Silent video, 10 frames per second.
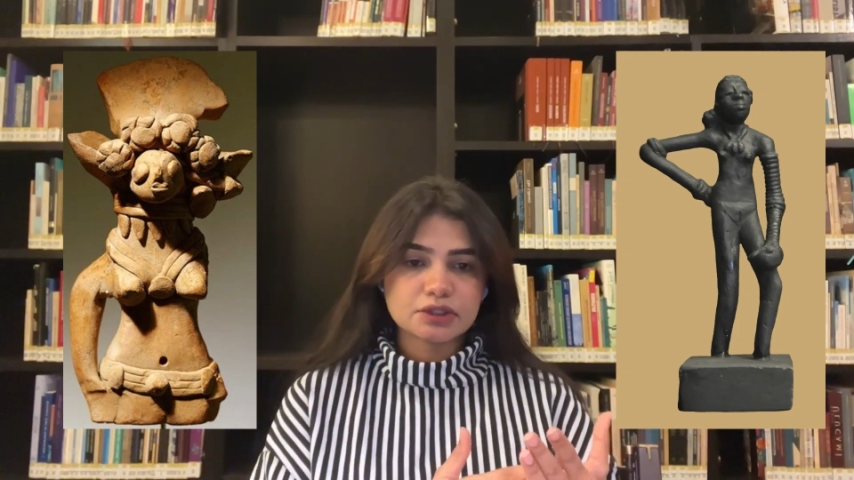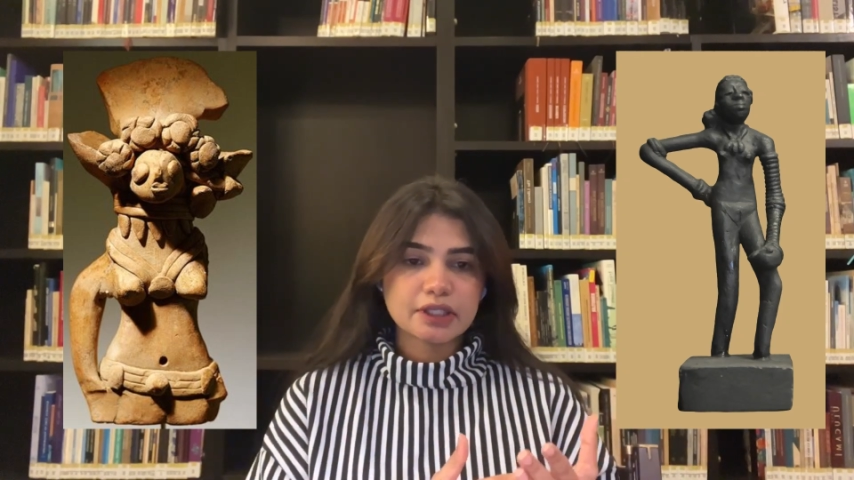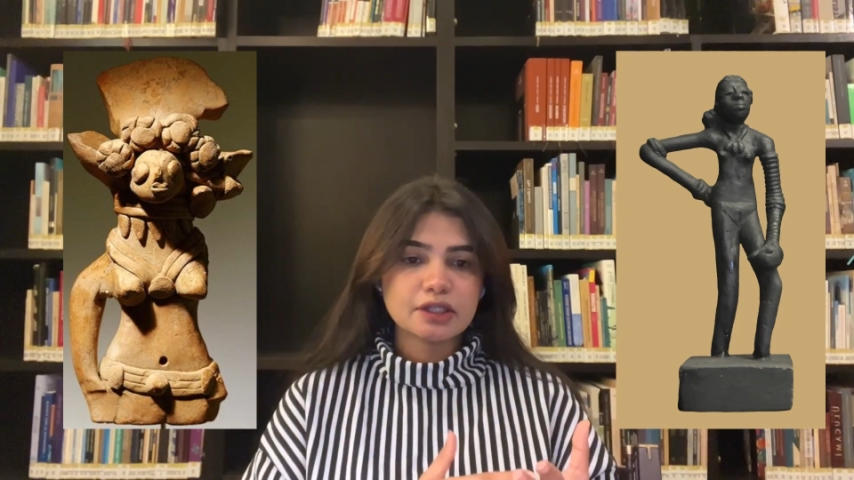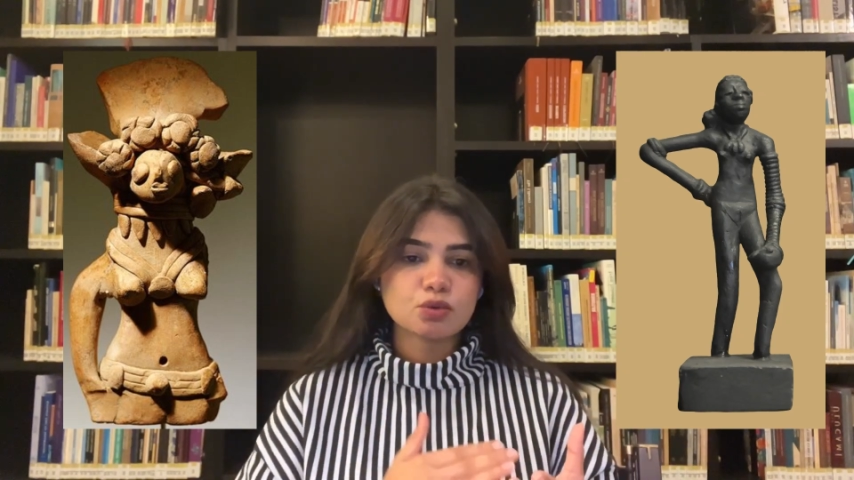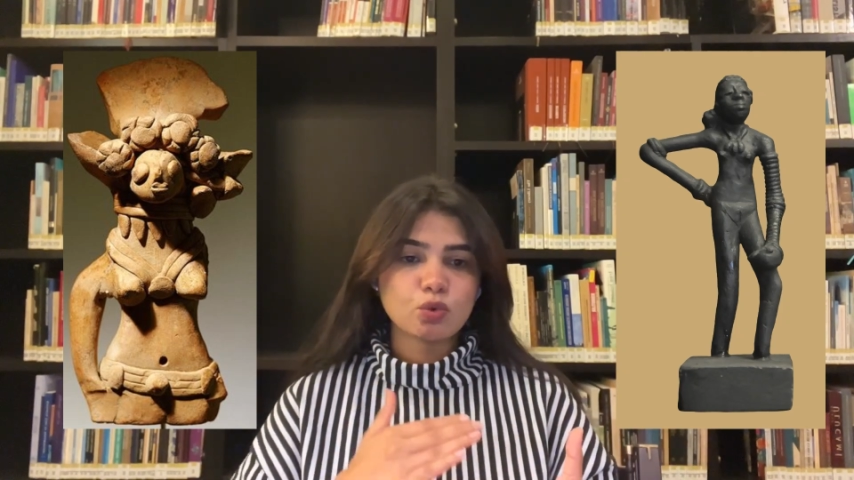
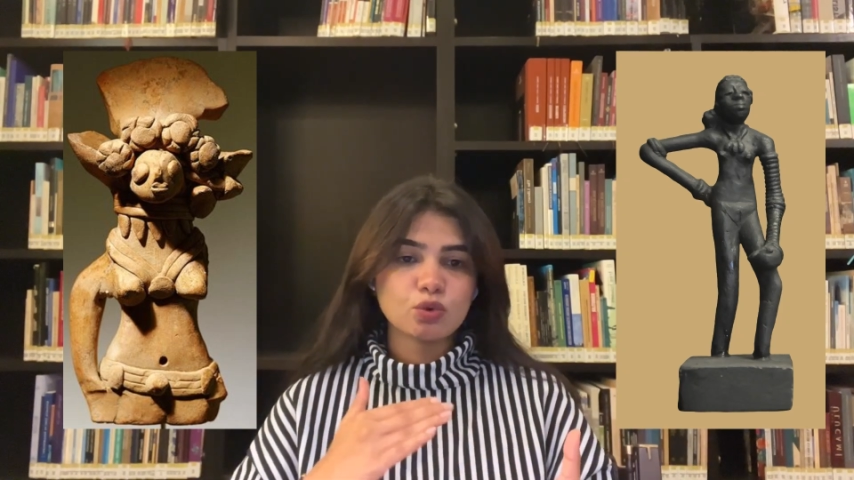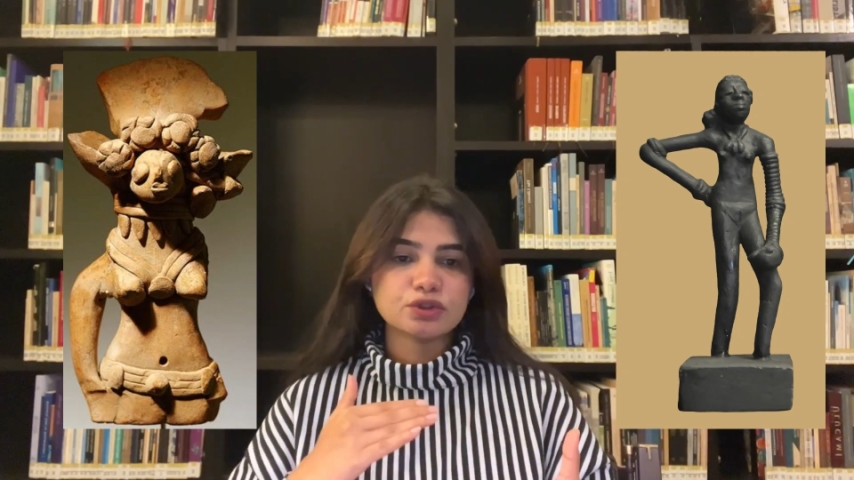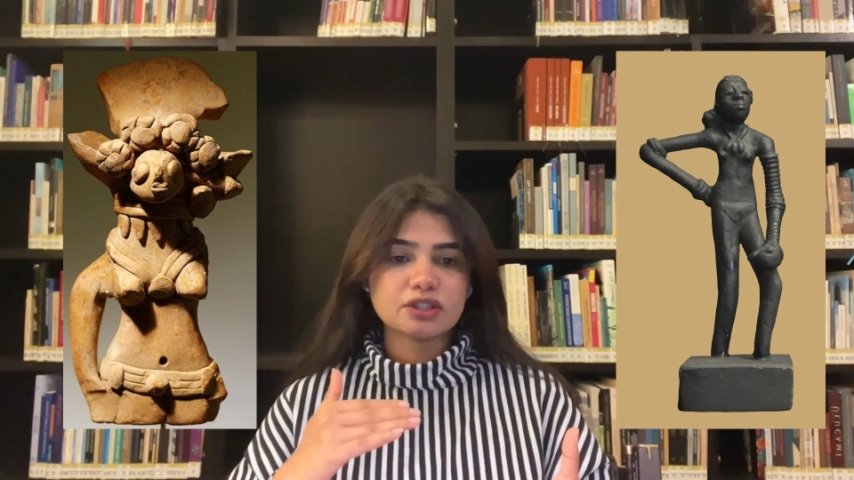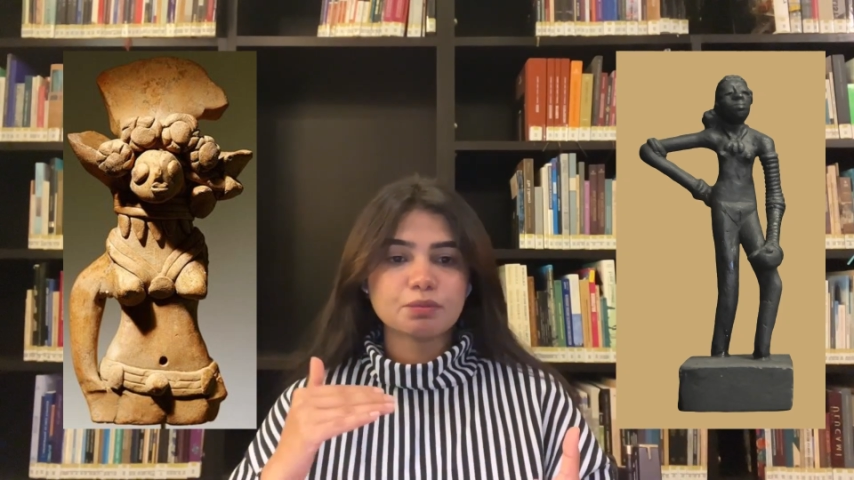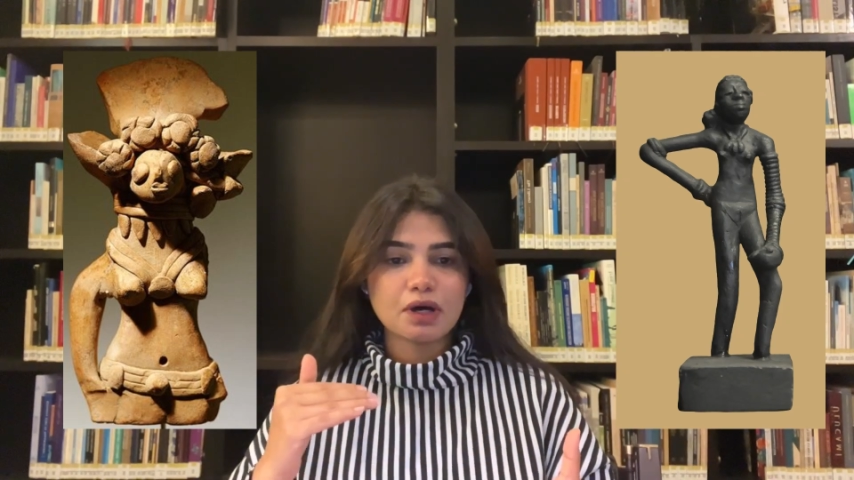and it
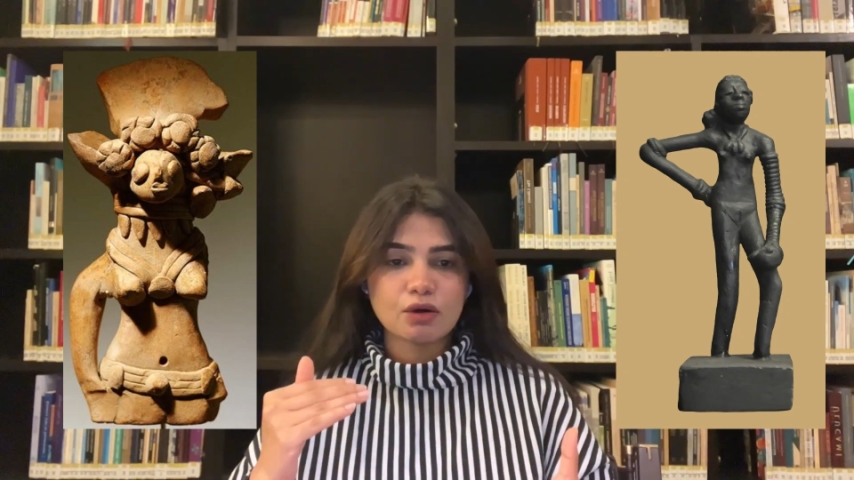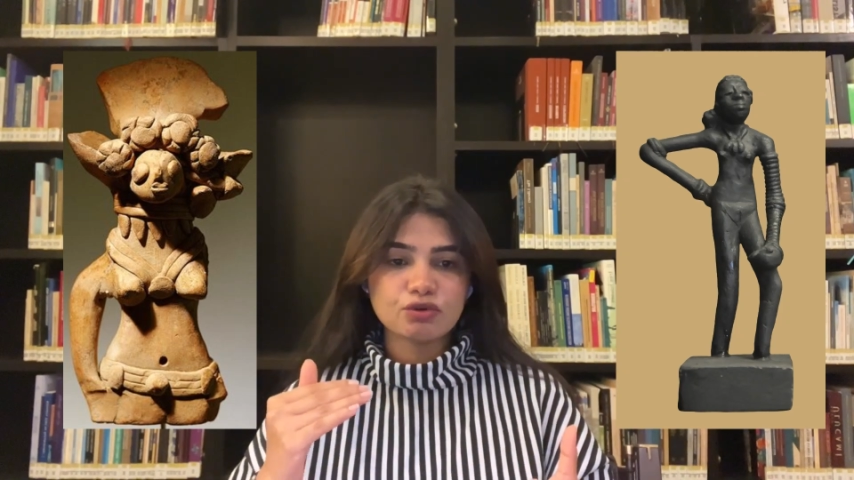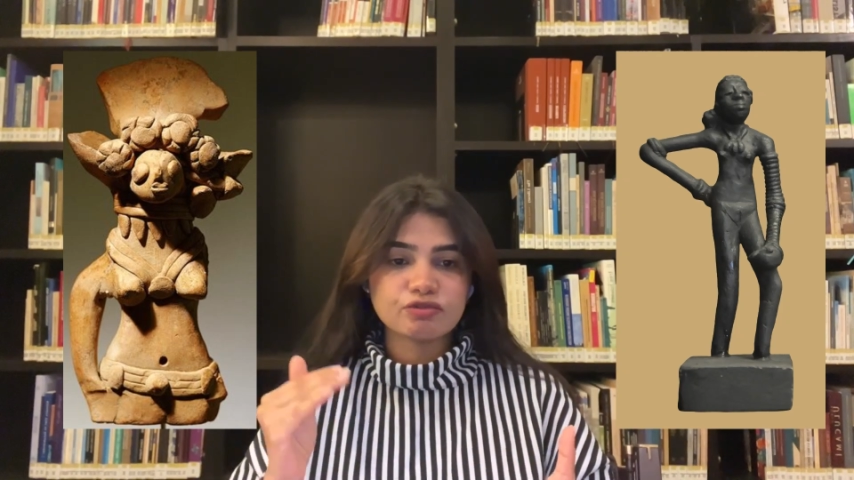was about